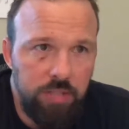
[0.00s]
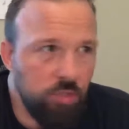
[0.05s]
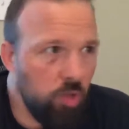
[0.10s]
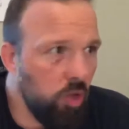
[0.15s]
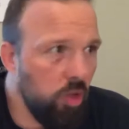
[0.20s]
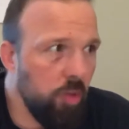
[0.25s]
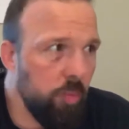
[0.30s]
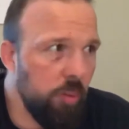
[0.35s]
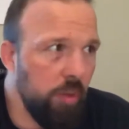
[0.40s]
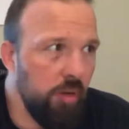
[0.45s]
it's
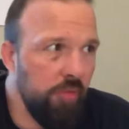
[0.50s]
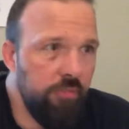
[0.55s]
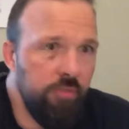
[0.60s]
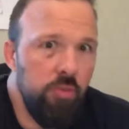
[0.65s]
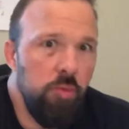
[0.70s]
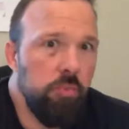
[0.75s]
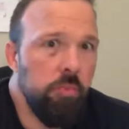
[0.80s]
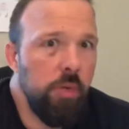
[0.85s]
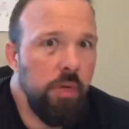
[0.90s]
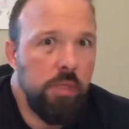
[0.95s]
only been a
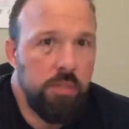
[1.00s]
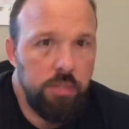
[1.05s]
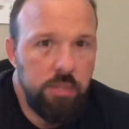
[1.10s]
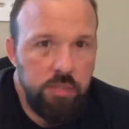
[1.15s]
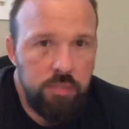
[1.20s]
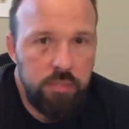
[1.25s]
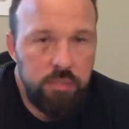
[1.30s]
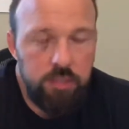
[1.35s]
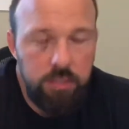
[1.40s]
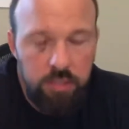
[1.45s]
few
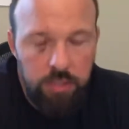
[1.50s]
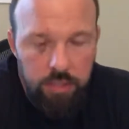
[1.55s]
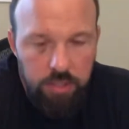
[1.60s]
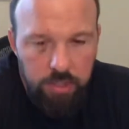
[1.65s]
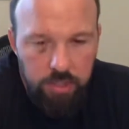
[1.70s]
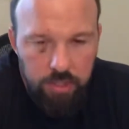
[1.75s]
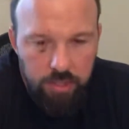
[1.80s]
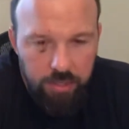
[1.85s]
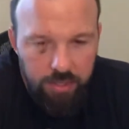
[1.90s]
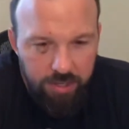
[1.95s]
months,
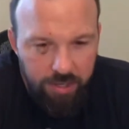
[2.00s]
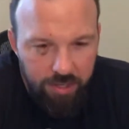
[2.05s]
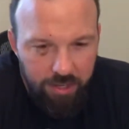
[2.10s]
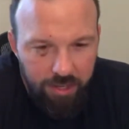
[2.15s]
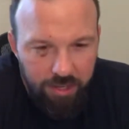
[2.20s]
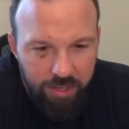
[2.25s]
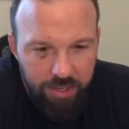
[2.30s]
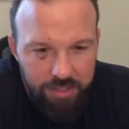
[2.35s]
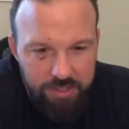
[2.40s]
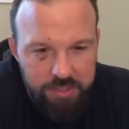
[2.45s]

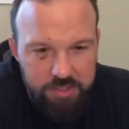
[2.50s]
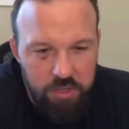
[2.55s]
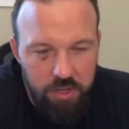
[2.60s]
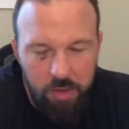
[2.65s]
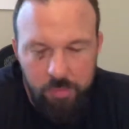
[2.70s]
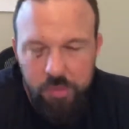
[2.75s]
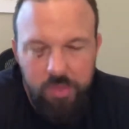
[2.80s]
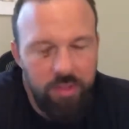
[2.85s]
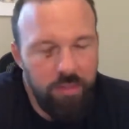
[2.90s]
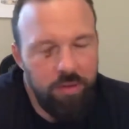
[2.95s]
and so
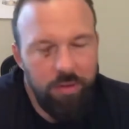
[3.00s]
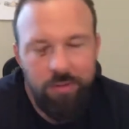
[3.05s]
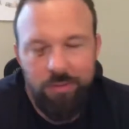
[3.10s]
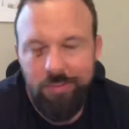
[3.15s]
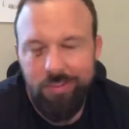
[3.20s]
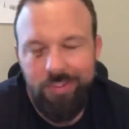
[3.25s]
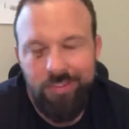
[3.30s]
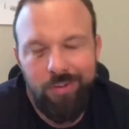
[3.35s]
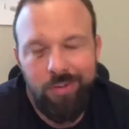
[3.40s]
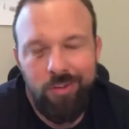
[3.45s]
I mean
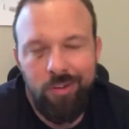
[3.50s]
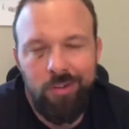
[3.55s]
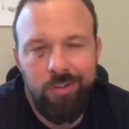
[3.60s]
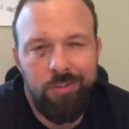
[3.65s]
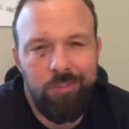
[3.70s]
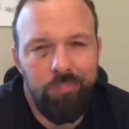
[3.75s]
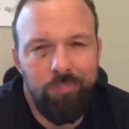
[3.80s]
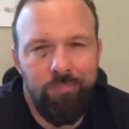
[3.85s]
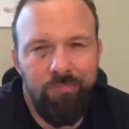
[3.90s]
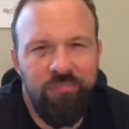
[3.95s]
their their
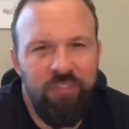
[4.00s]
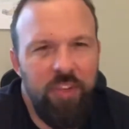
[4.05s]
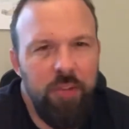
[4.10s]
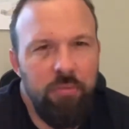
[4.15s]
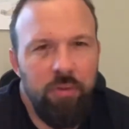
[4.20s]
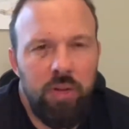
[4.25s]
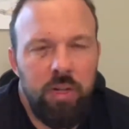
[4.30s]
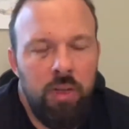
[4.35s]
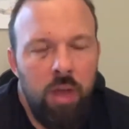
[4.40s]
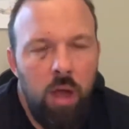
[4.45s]

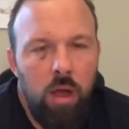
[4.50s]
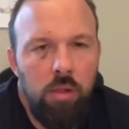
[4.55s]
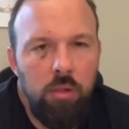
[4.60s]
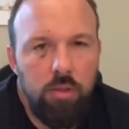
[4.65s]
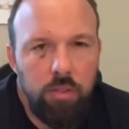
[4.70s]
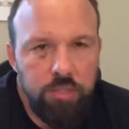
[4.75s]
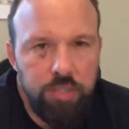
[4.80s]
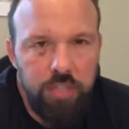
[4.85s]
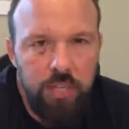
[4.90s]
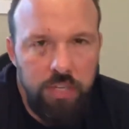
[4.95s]
favorite
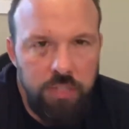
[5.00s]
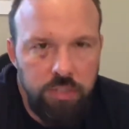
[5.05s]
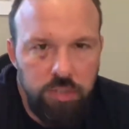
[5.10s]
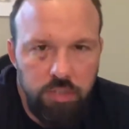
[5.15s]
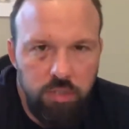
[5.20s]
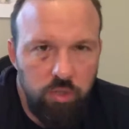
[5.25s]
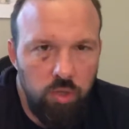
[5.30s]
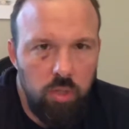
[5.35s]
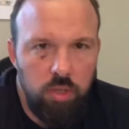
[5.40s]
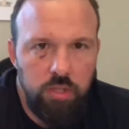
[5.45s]
color
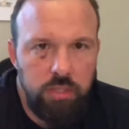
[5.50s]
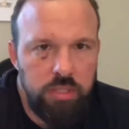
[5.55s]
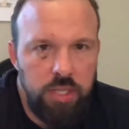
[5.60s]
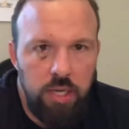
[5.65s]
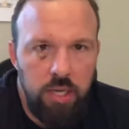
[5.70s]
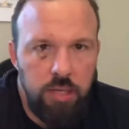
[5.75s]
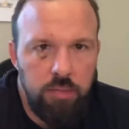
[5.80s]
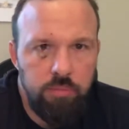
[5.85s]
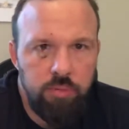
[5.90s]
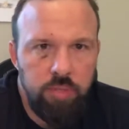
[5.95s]
changes all the
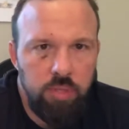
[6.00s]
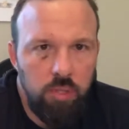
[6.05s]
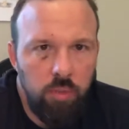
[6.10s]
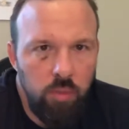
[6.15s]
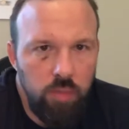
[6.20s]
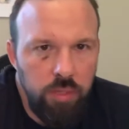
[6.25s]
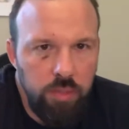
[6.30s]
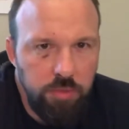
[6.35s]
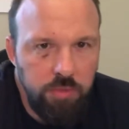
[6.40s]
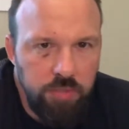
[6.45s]
time.
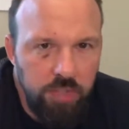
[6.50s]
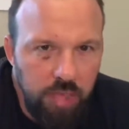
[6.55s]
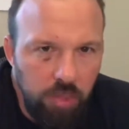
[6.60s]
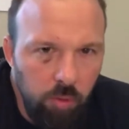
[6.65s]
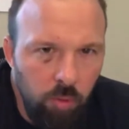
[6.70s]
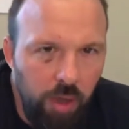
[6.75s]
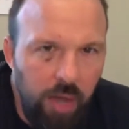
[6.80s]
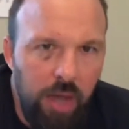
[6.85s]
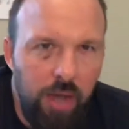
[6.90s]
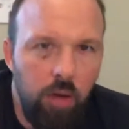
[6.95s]
So it was
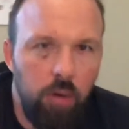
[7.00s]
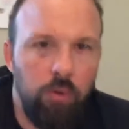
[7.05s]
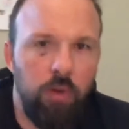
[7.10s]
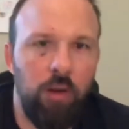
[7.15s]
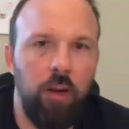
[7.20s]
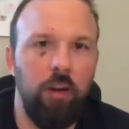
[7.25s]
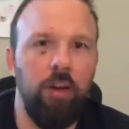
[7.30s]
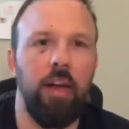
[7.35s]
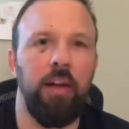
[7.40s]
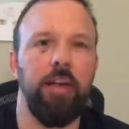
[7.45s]
like, wow,
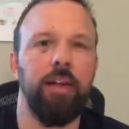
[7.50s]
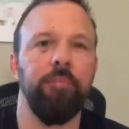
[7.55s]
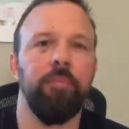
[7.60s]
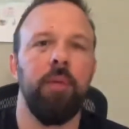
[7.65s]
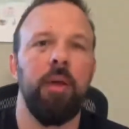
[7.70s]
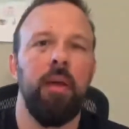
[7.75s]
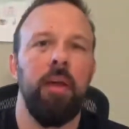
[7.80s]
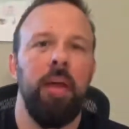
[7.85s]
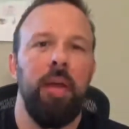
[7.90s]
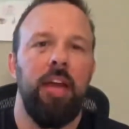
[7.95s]
all right.
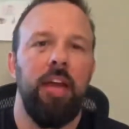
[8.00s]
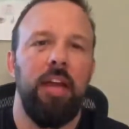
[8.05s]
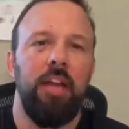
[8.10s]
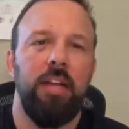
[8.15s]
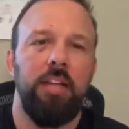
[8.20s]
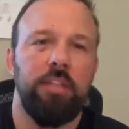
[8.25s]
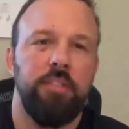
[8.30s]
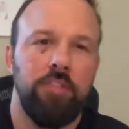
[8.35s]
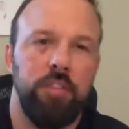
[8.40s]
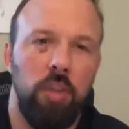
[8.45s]

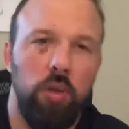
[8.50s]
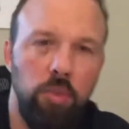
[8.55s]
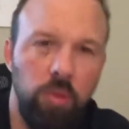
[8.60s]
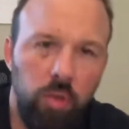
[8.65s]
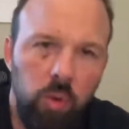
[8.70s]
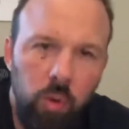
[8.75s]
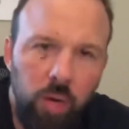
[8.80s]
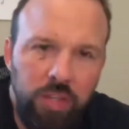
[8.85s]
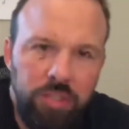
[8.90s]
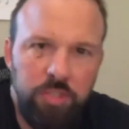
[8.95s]
And so
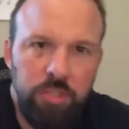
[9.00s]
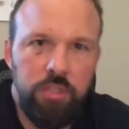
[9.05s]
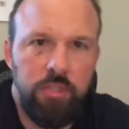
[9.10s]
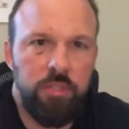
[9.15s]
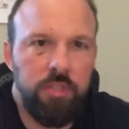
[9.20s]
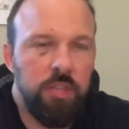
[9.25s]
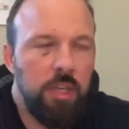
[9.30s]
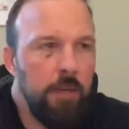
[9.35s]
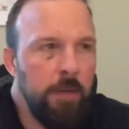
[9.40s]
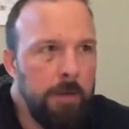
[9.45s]
the
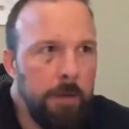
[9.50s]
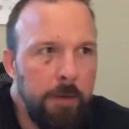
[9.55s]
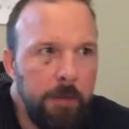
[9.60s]
questions